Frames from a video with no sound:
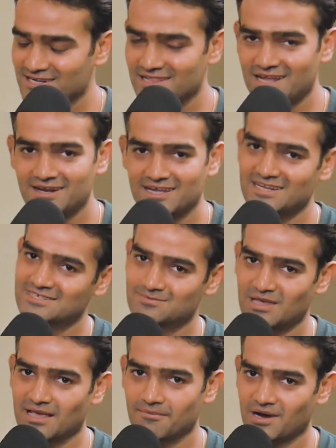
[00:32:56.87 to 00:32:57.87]
Until then, it
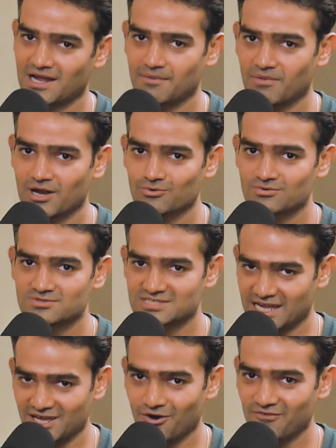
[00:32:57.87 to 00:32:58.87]
is me, Mangalam Maloo,
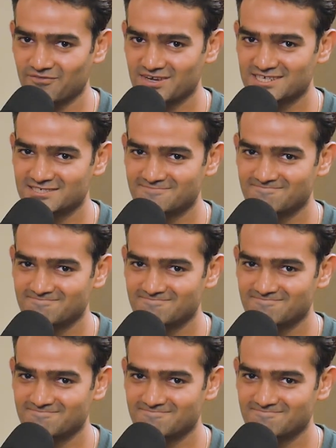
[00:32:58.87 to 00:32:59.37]
signing off.